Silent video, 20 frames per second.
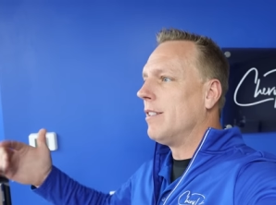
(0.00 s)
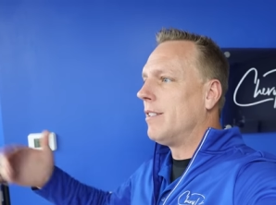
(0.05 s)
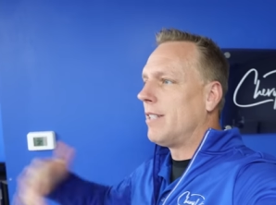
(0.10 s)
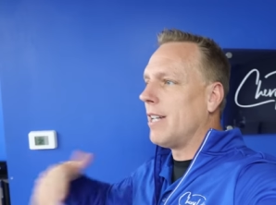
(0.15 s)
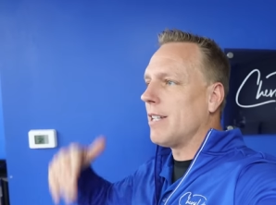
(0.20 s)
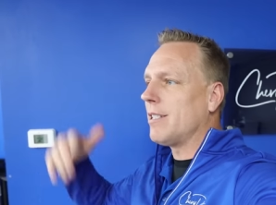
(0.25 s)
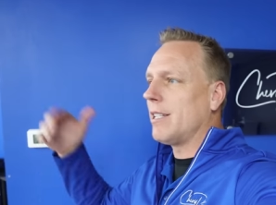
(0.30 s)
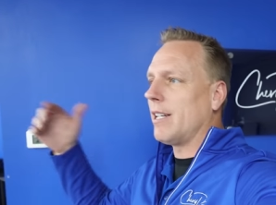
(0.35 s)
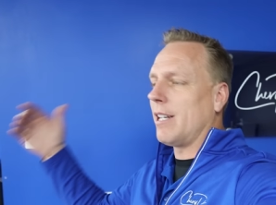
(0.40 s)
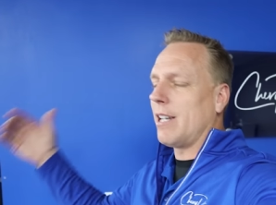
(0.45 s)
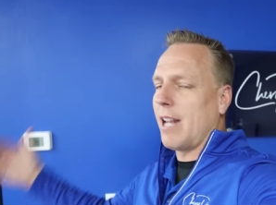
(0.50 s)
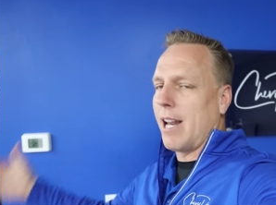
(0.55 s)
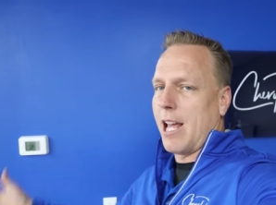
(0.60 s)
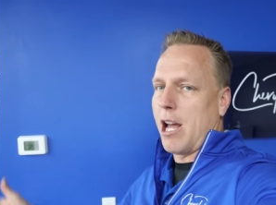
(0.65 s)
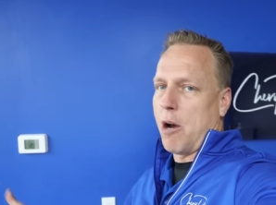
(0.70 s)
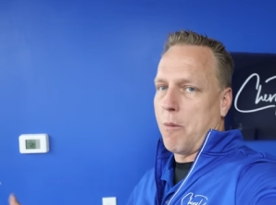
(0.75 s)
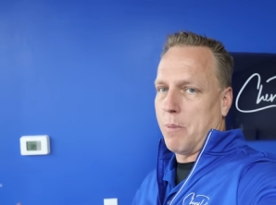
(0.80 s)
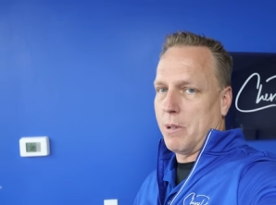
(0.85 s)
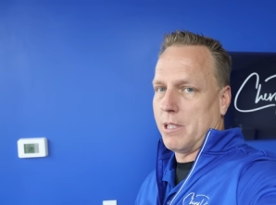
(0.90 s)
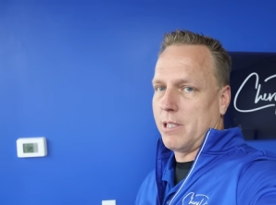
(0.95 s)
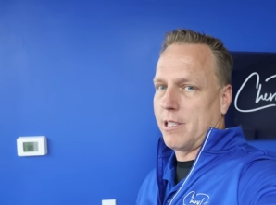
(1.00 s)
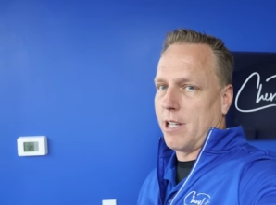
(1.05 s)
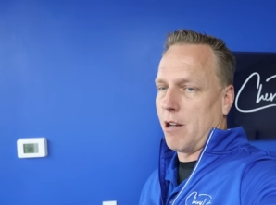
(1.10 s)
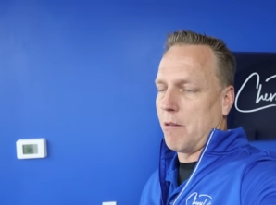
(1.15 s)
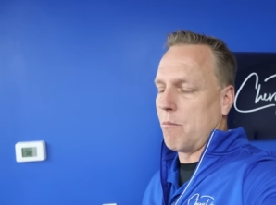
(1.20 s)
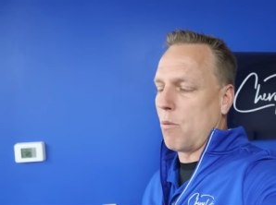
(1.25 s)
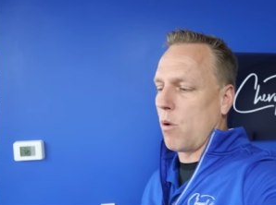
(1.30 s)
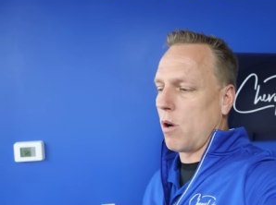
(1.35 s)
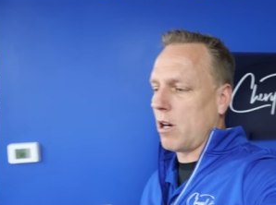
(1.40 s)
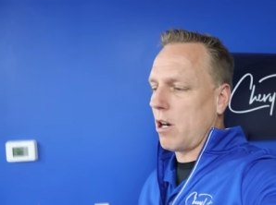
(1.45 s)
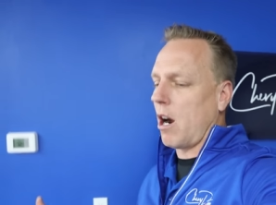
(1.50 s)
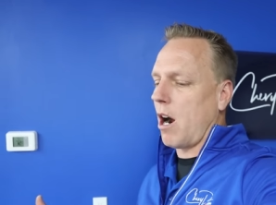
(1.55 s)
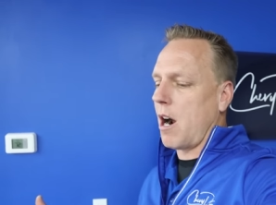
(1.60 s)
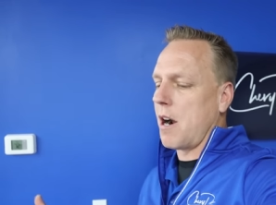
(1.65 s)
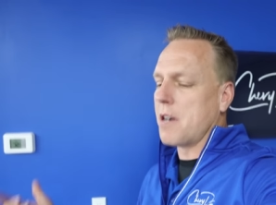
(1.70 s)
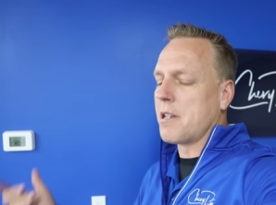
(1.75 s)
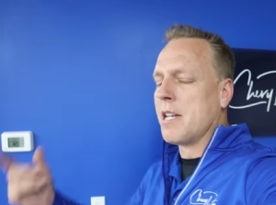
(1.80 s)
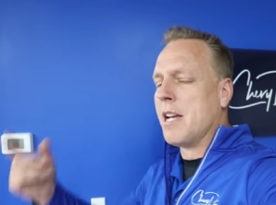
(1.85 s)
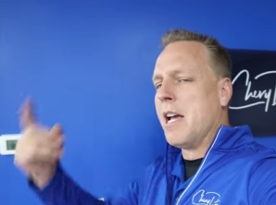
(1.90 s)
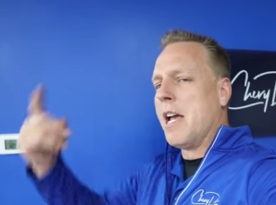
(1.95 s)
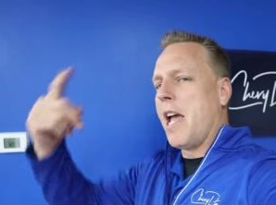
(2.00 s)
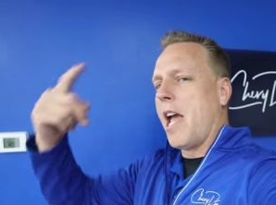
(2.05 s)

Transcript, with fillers: Does it gonna help us sell more cars?